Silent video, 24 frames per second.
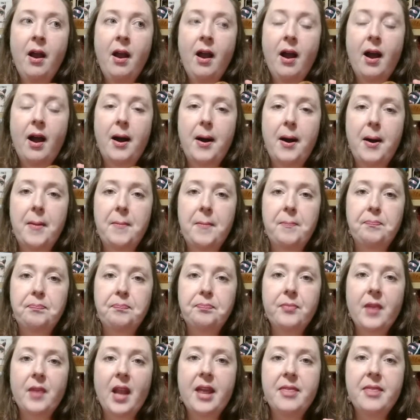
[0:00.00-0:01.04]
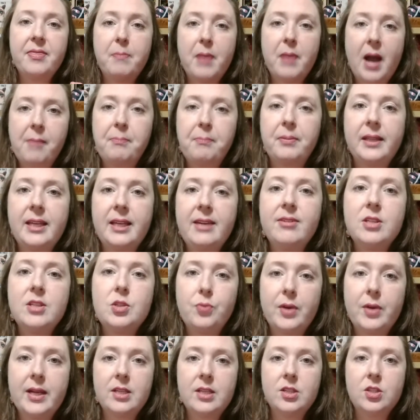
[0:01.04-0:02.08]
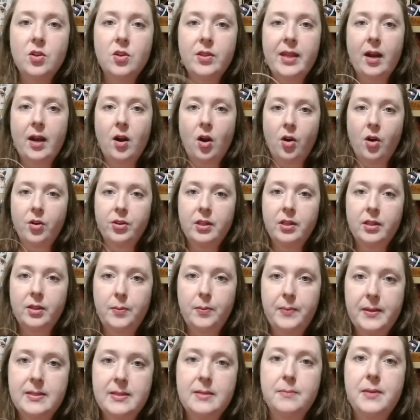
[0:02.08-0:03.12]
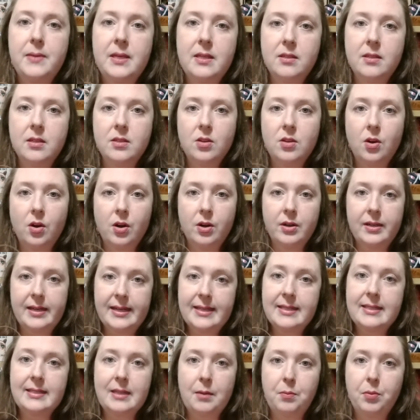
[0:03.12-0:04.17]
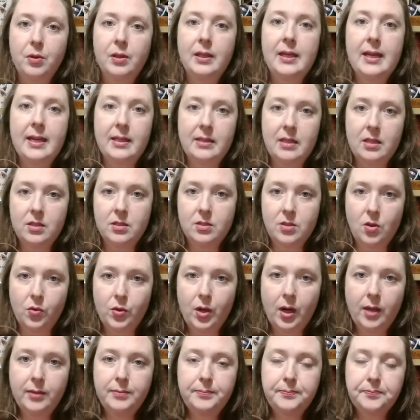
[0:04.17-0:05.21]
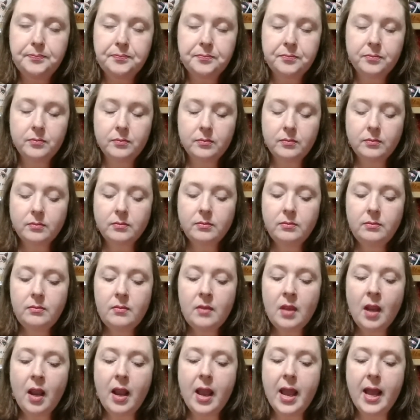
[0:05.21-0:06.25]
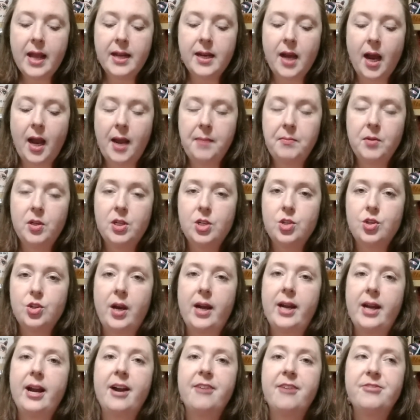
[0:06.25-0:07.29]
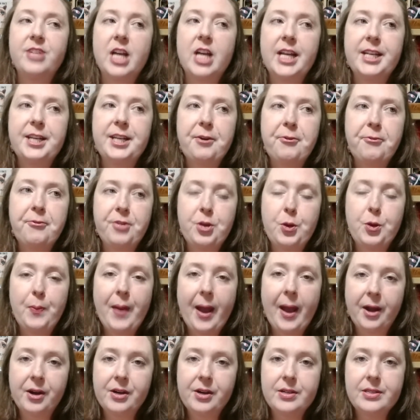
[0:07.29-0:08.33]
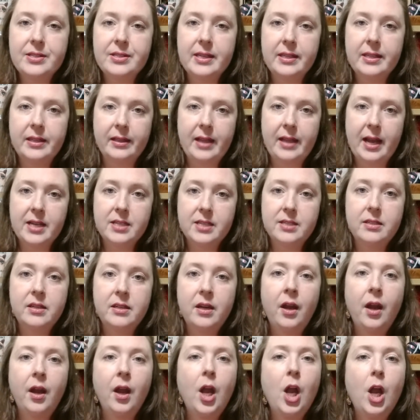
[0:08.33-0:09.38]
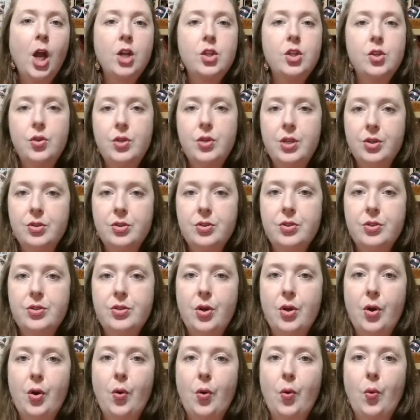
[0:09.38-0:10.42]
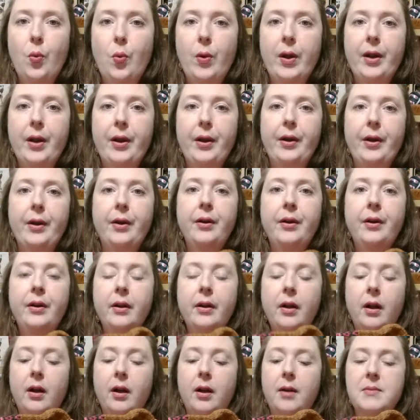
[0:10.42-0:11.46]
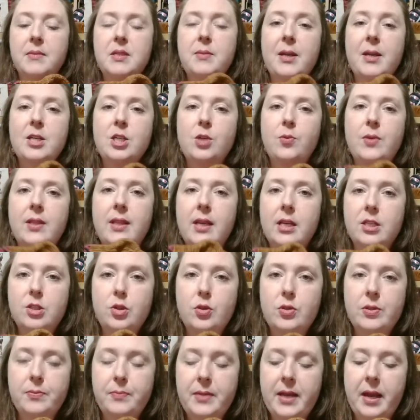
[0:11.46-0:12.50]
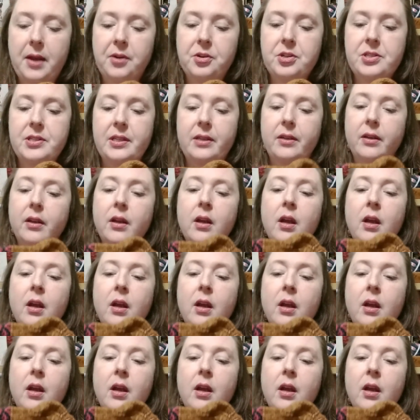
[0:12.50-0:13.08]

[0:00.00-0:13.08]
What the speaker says: I believe it's written so that all the little bits and pieces are knit separately and then sewed on. And I'm going to try, I've done a few patterns in the last 2 years or so where, especially with like Susan B. Anderson,